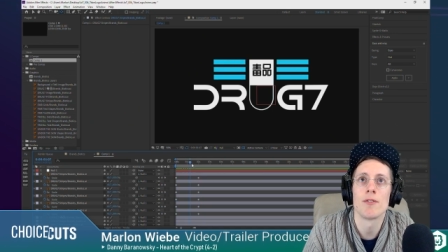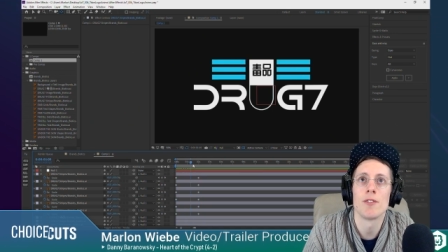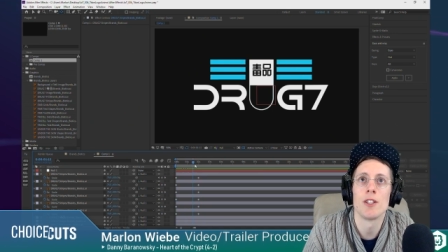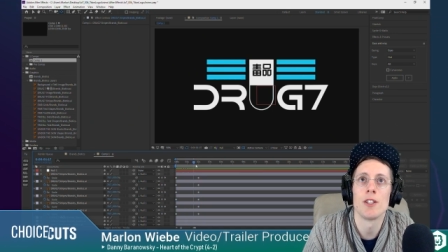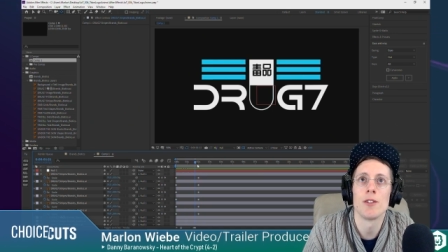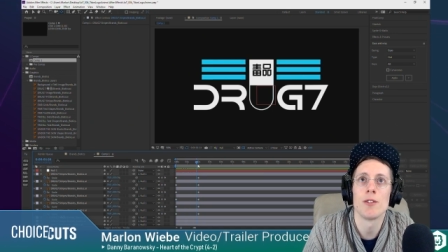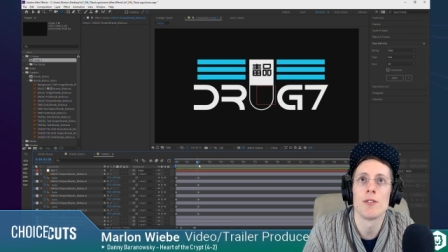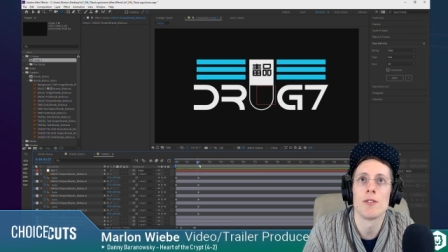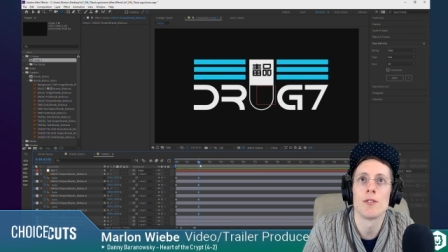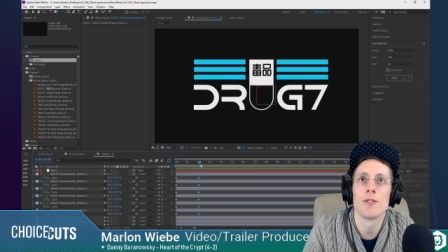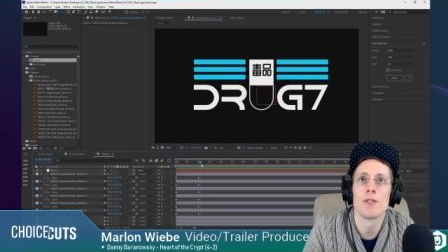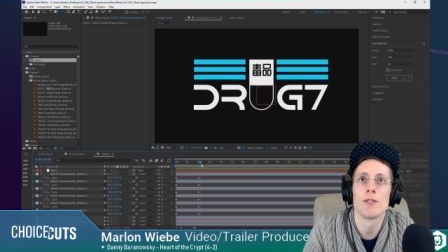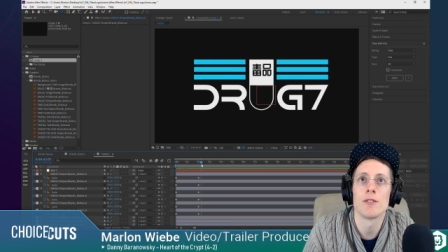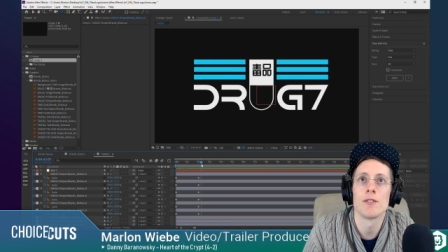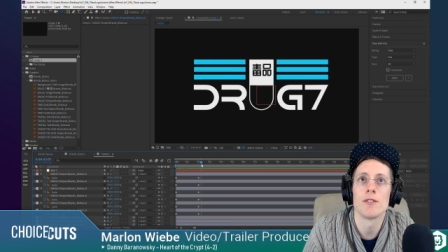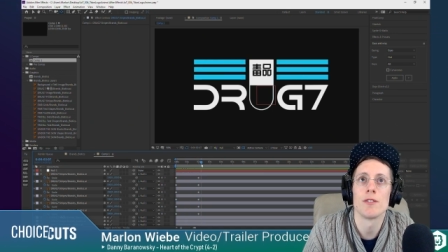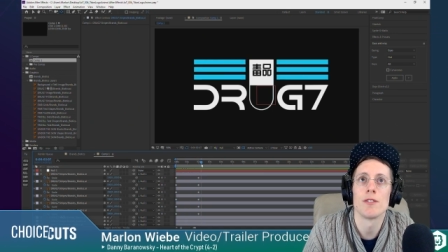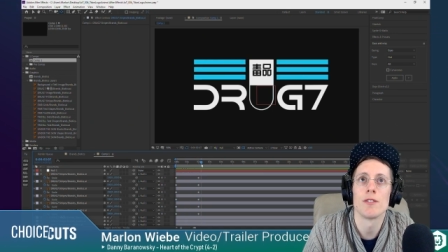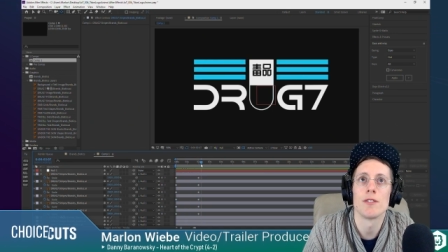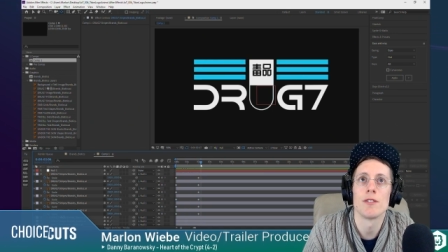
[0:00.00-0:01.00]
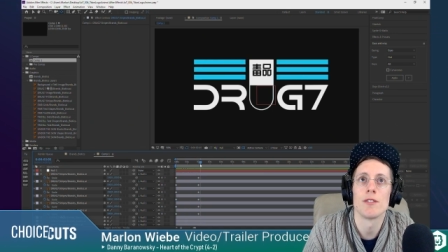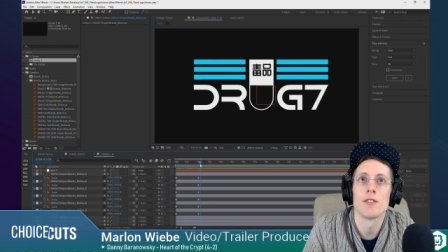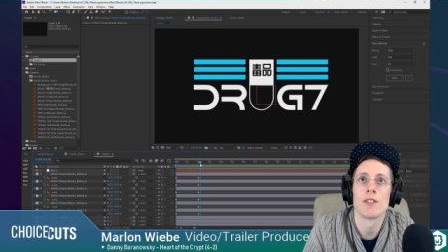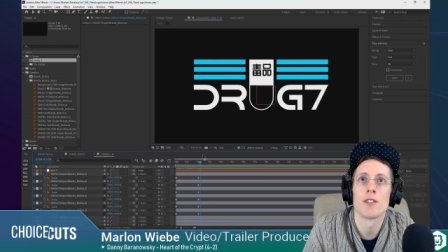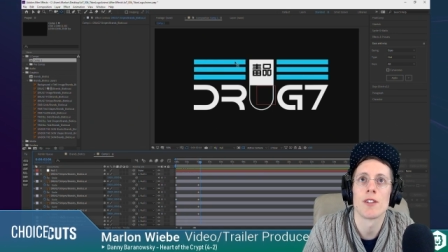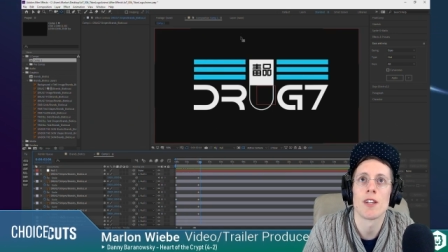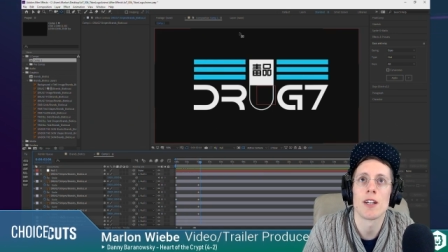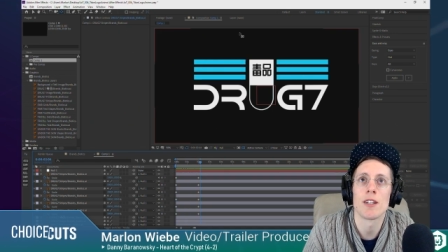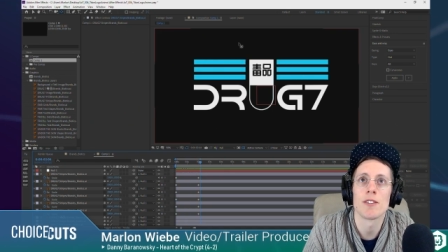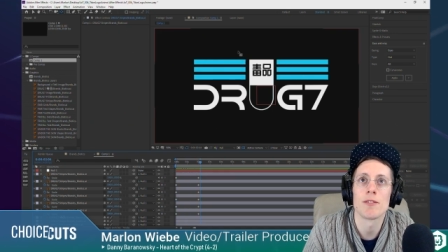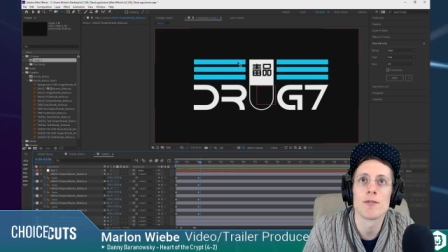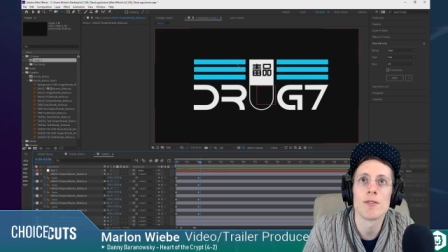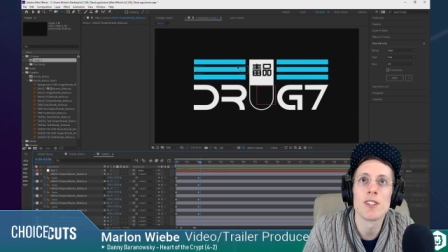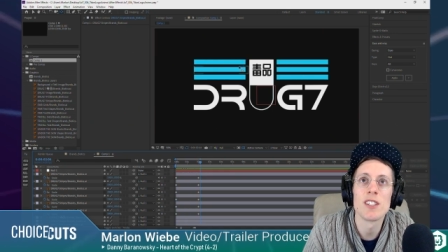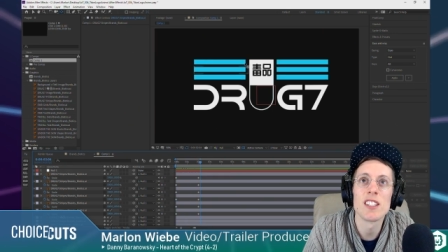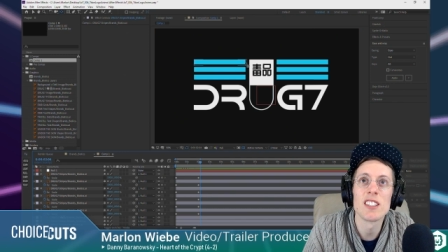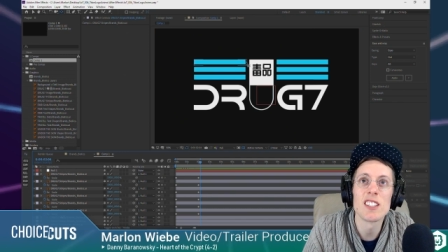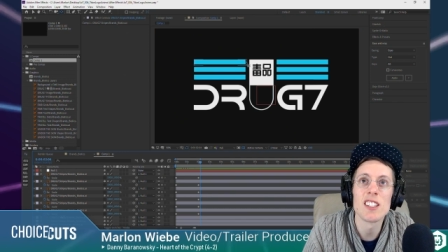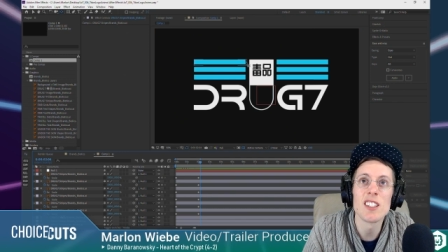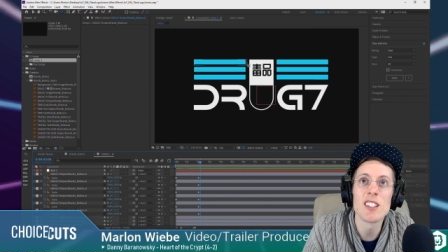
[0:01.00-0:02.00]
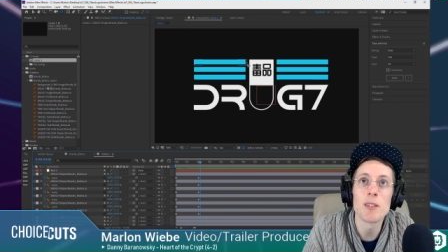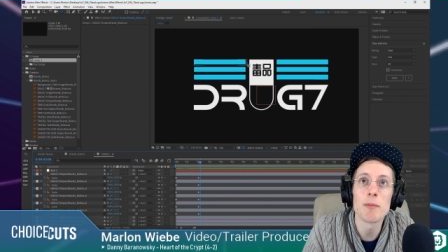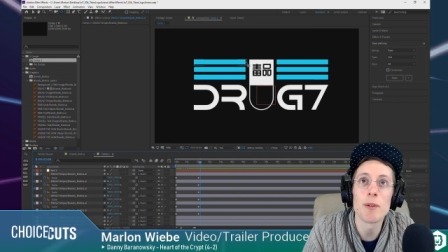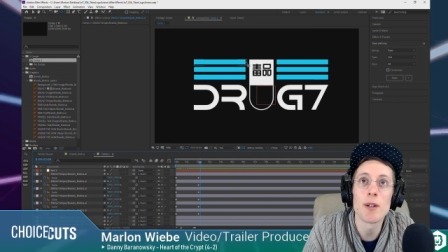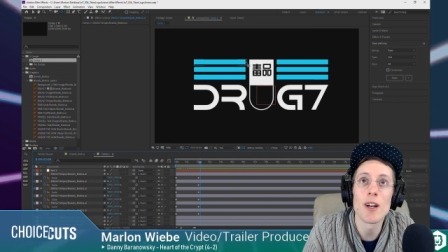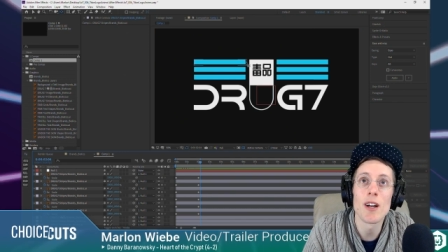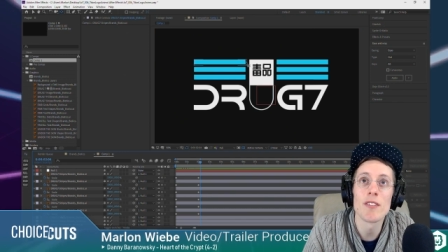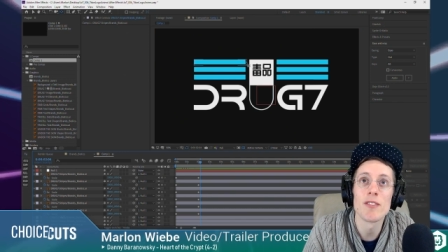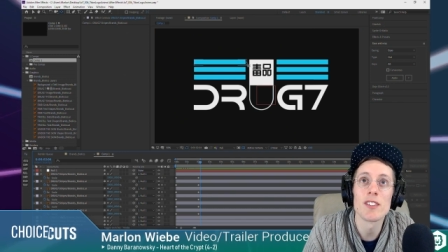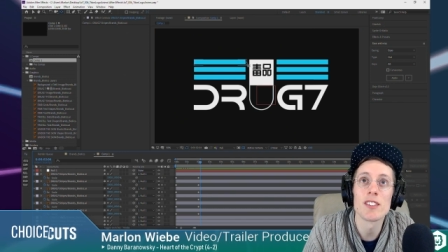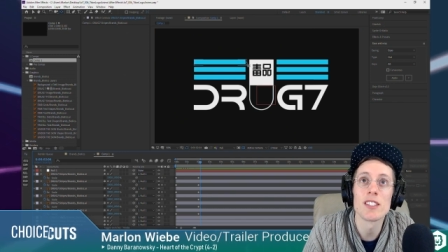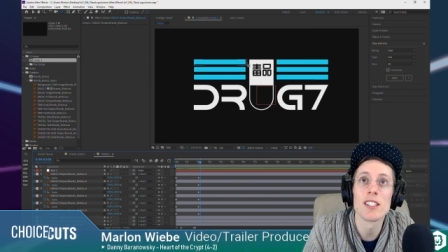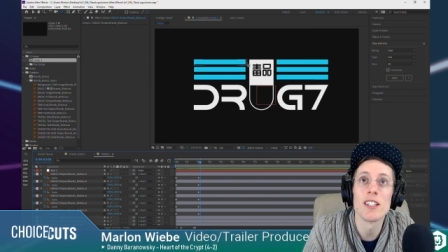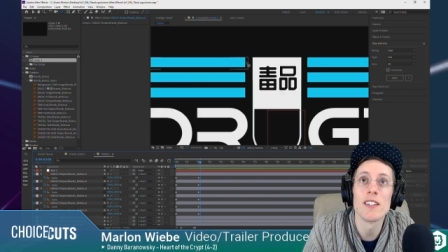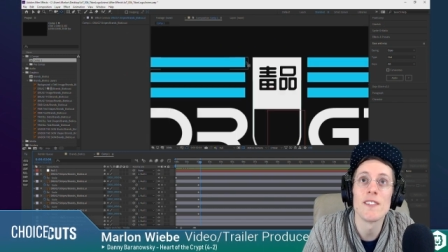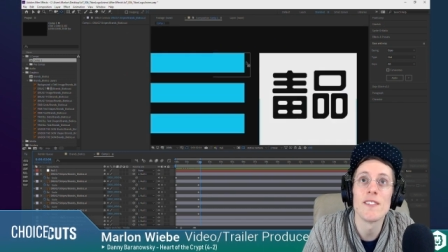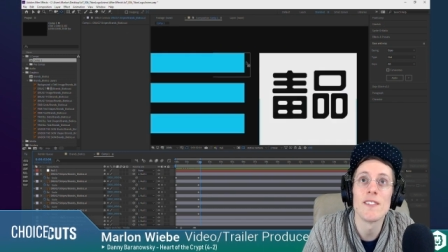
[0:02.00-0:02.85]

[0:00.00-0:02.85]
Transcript: we do, oh, that one is a little bit off, isn't it?